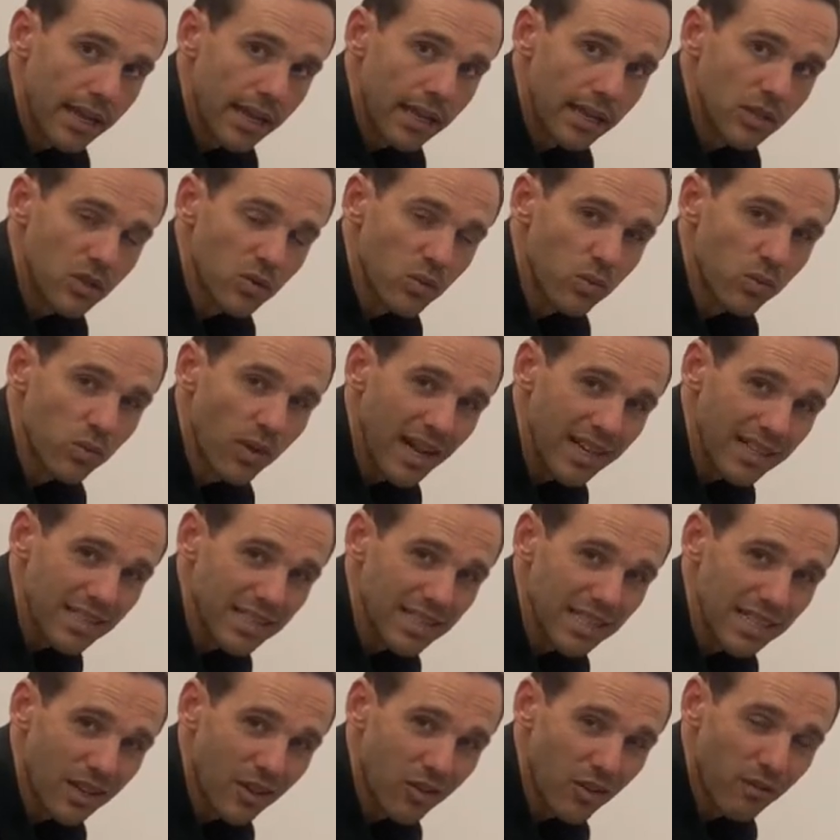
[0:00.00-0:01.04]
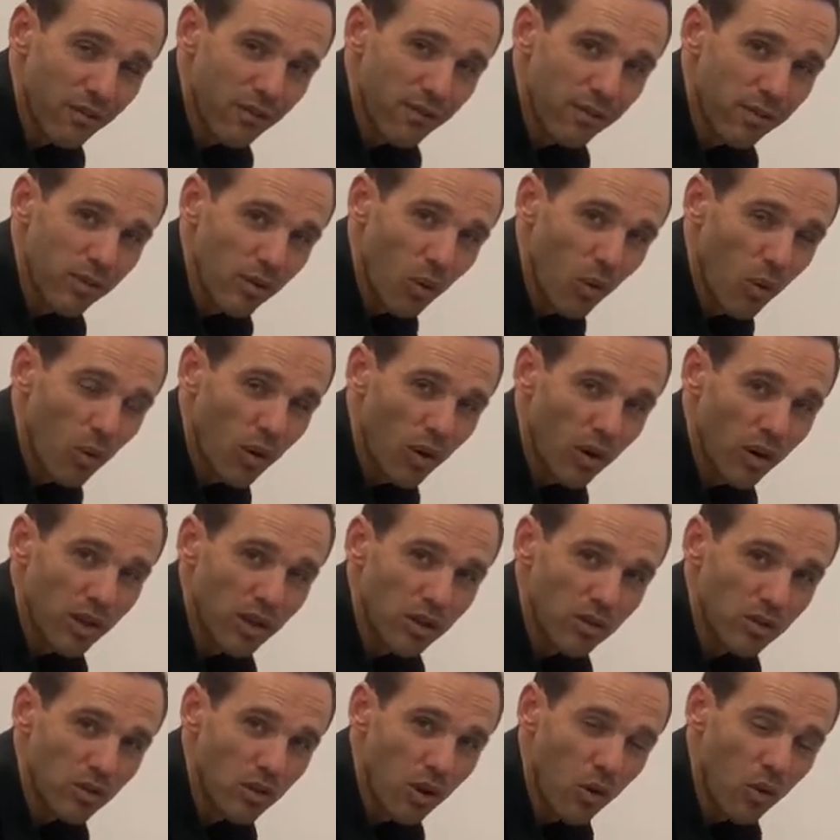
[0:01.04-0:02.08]
is resting on the floor,
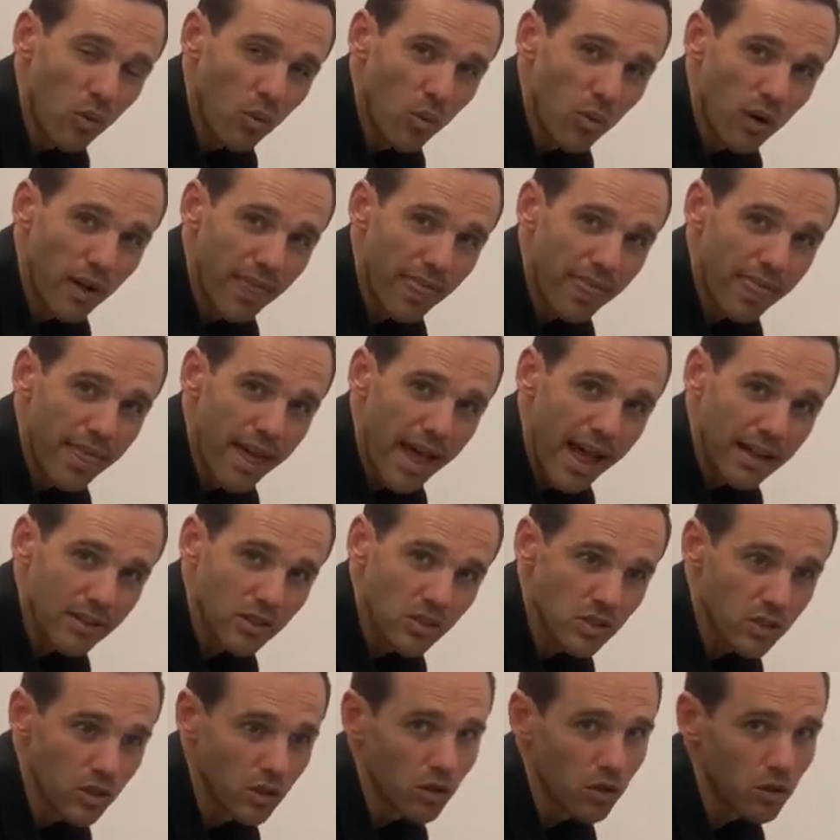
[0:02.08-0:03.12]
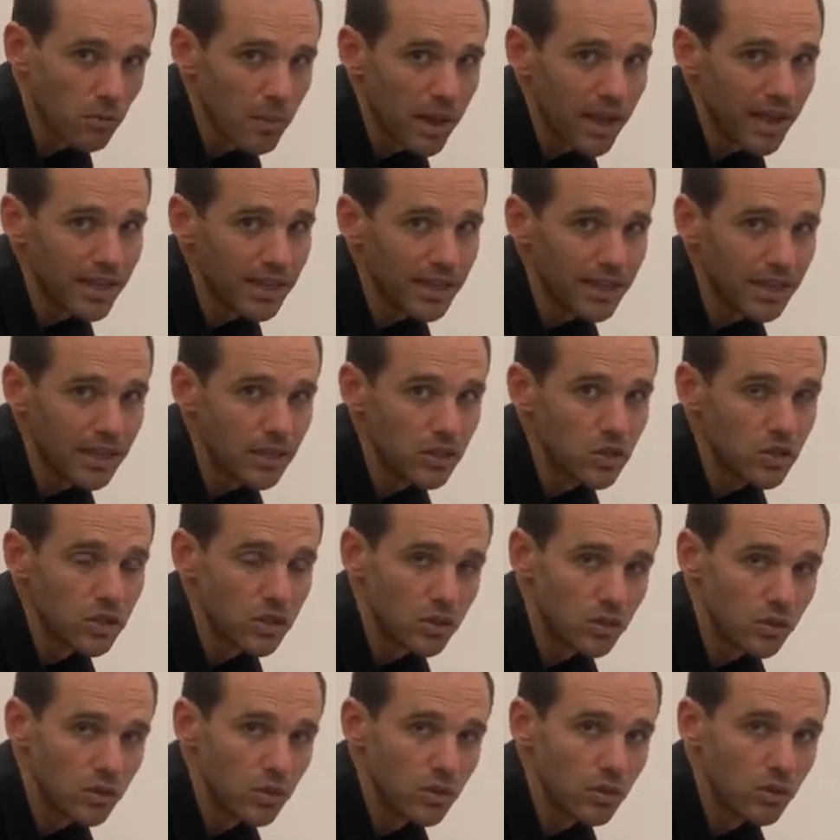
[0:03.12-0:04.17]
you don't want that. So you may need
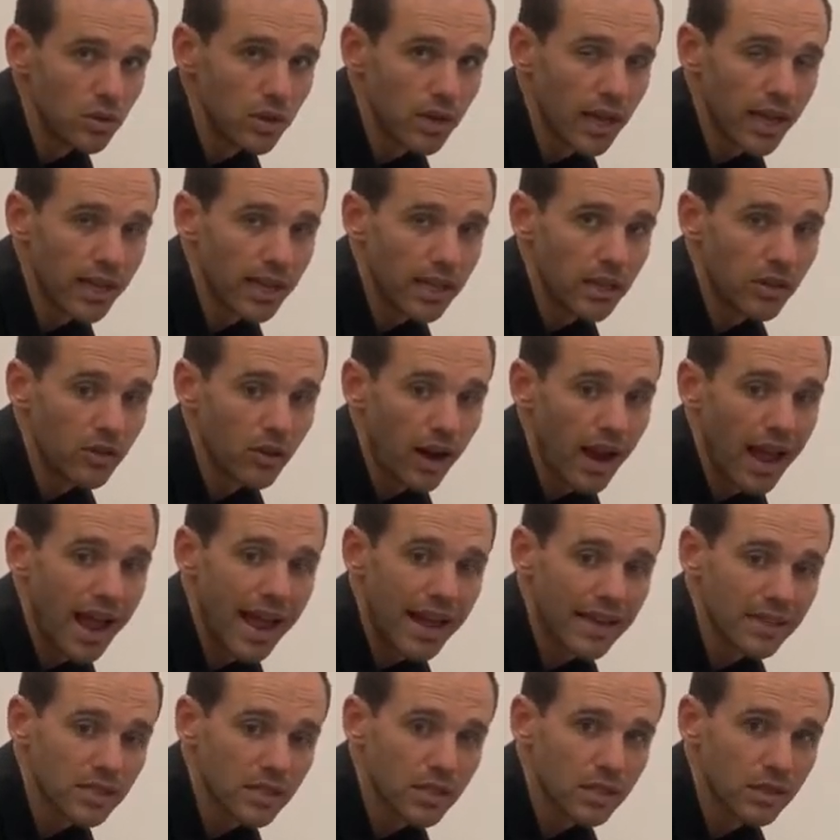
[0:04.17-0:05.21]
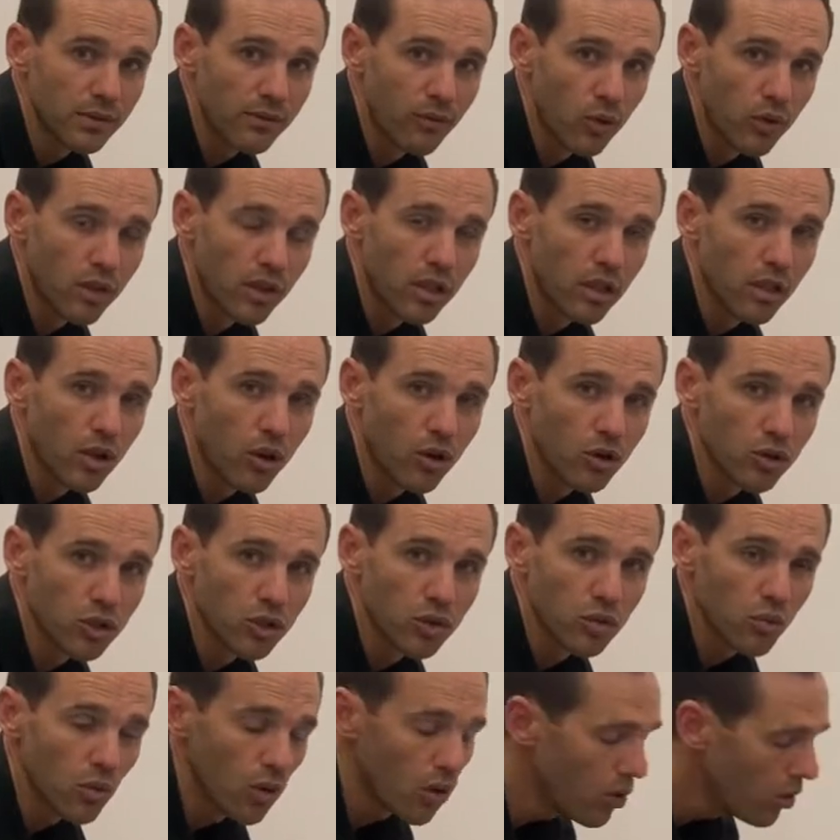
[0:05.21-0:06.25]
to either ask us for the
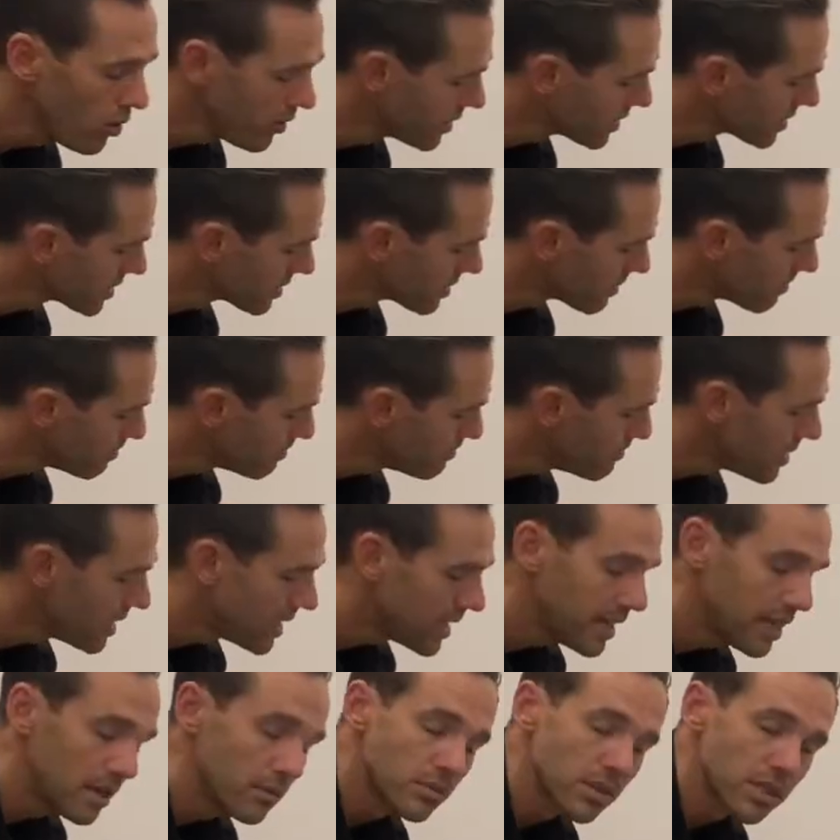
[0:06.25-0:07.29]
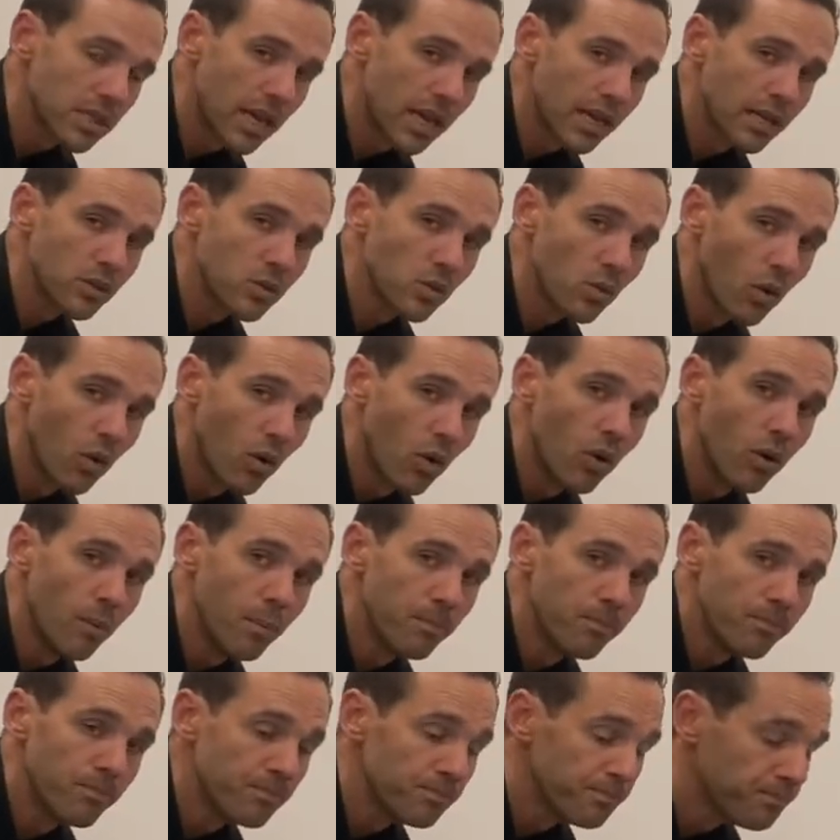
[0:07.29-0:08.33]
larger roll. This is a medium-sized
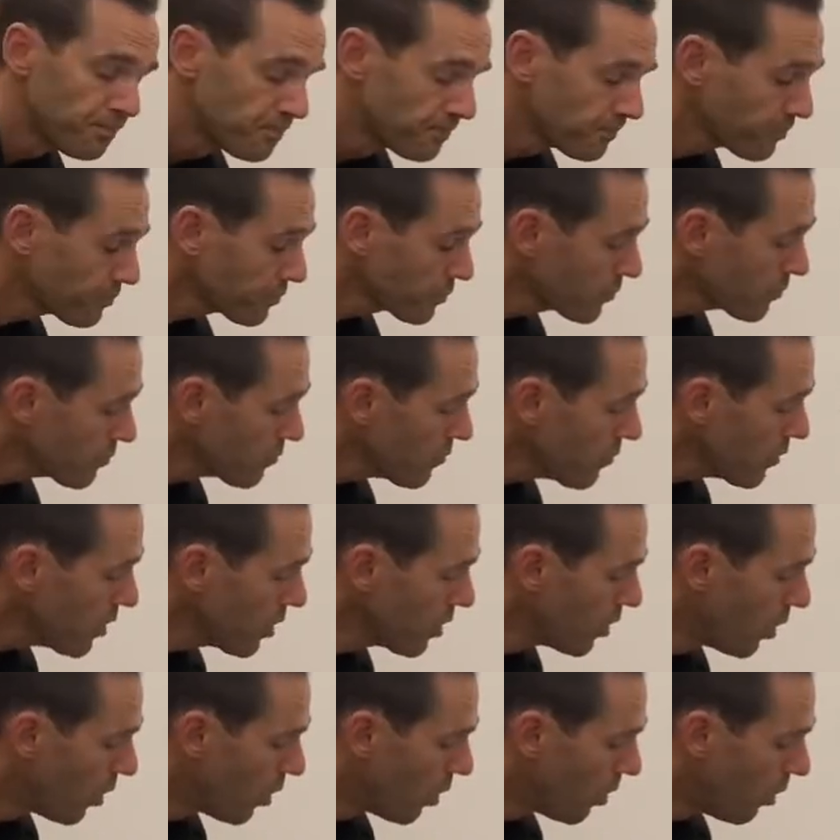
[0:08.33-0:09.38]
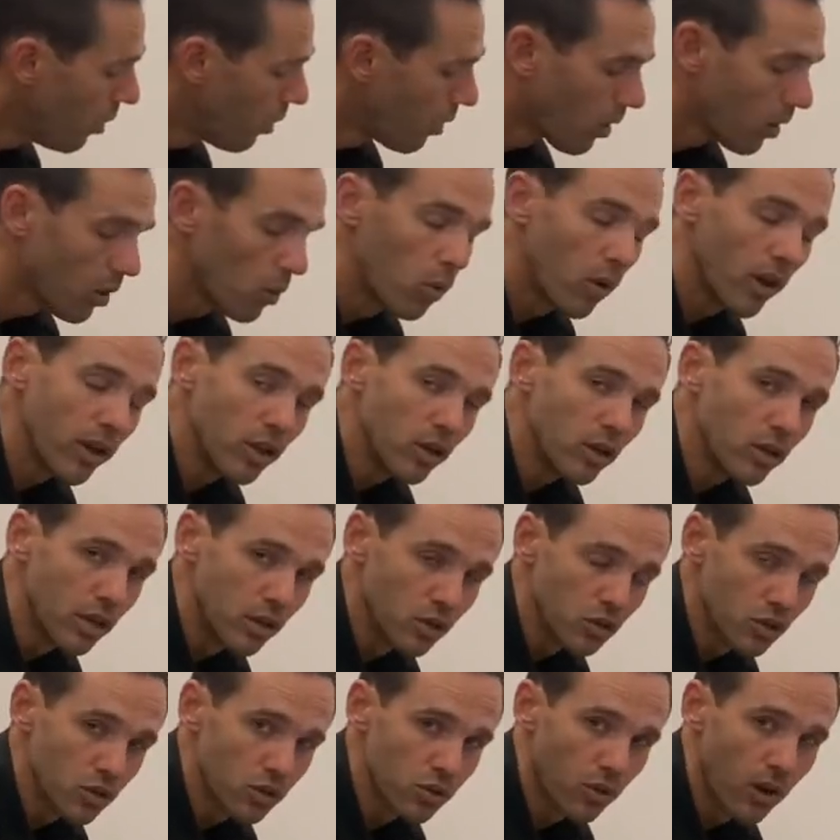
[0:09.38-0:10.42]
roll. Or what you
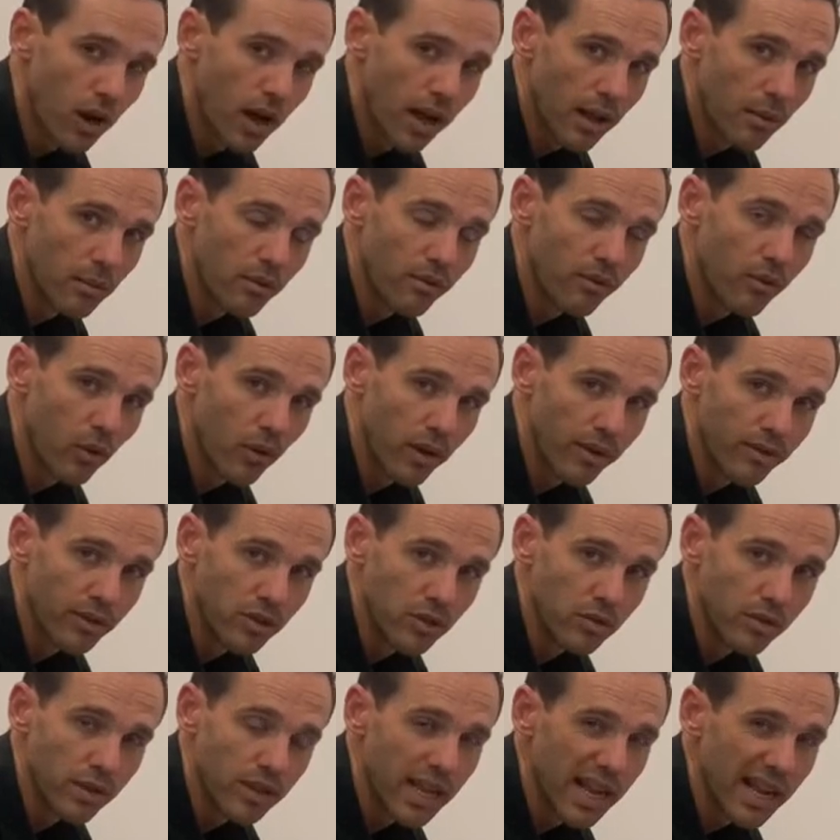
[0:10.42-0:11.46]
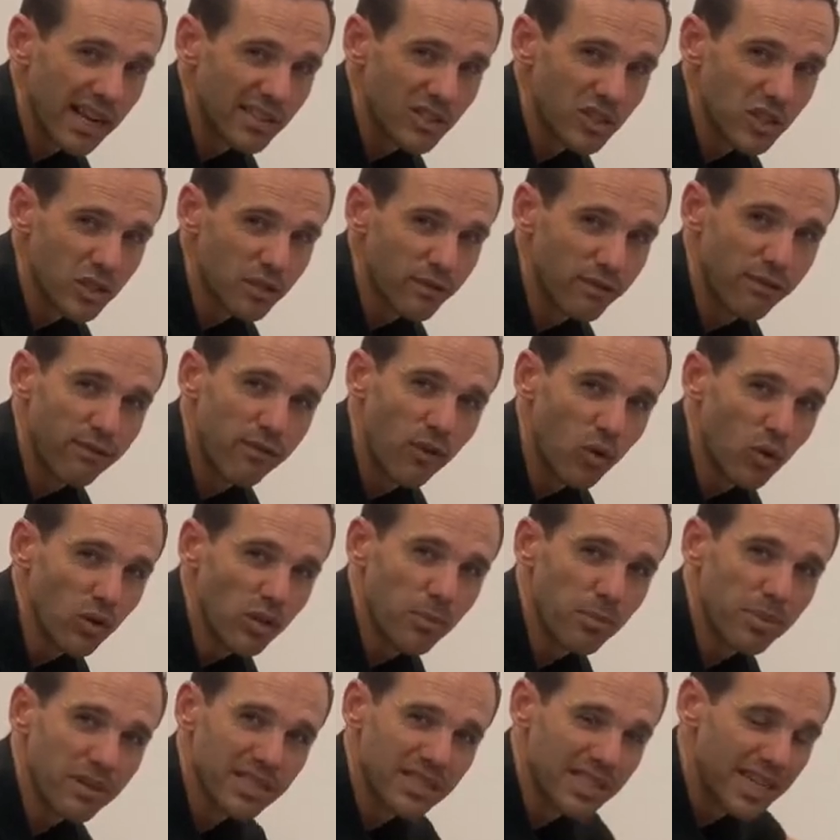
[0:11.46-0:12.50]
can try before even doing that is just fold
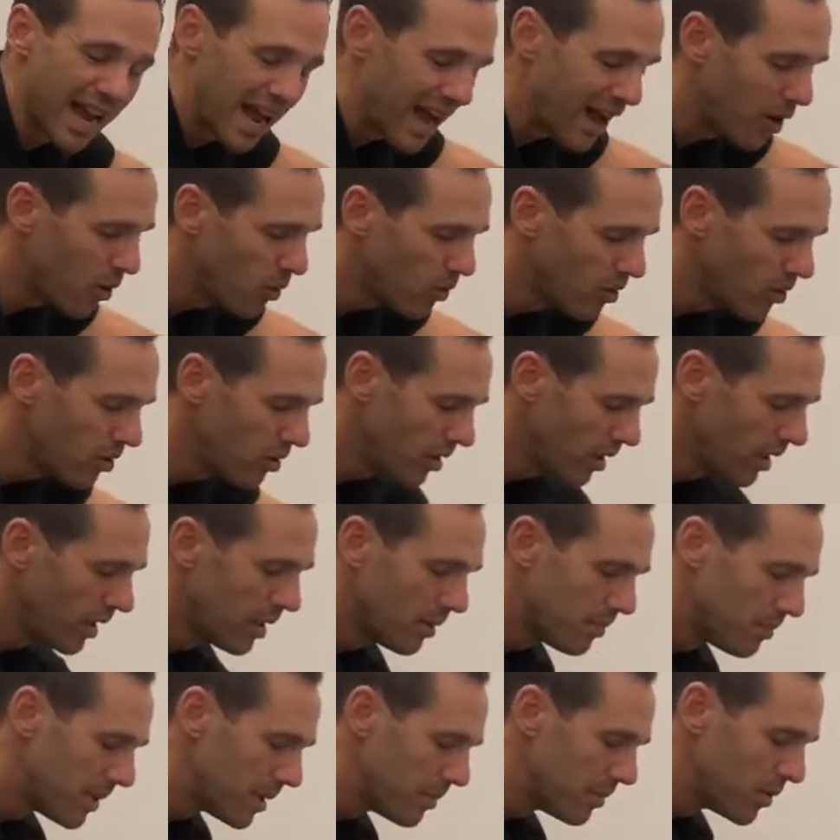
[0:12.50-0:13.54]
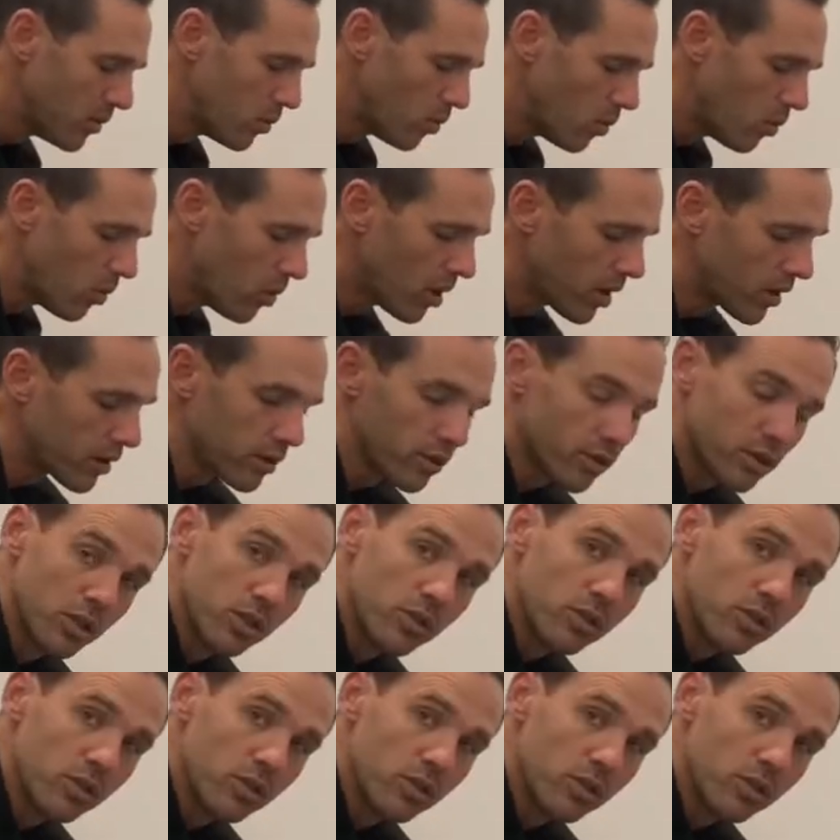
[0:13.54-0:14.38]
up a towel, maybe 1 or 2